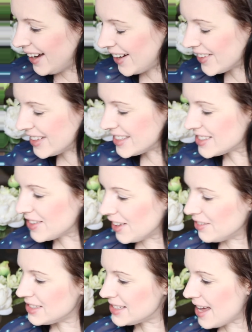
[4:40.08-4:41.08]
Alright, so
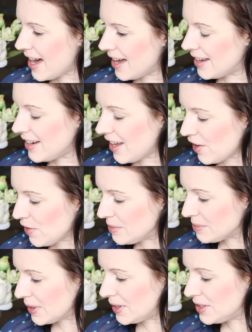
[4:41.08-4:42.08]
that was that. Now
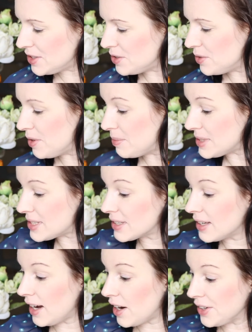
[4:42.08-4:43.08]
I'm going to do the
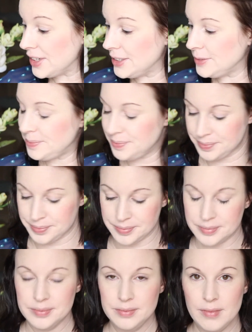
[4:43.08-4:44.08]
mascara.
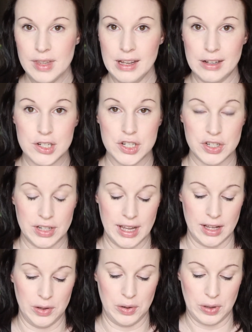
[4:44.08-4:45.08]
I'll just
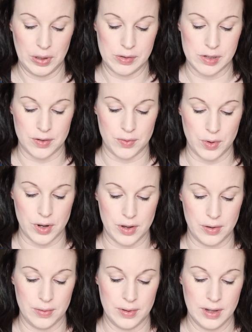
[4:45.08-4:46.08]
get a little closer for
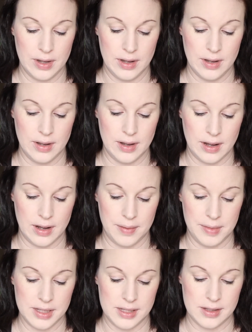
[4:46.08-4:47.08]
you.
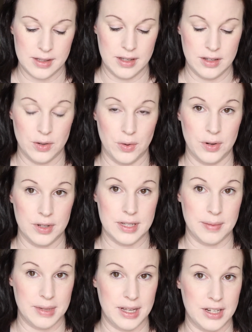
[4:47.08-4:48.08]
This is the Total
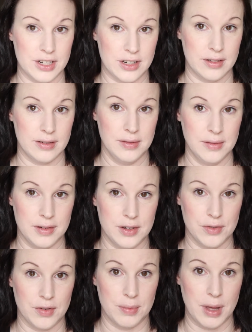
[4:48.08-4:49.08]
Temptation, new from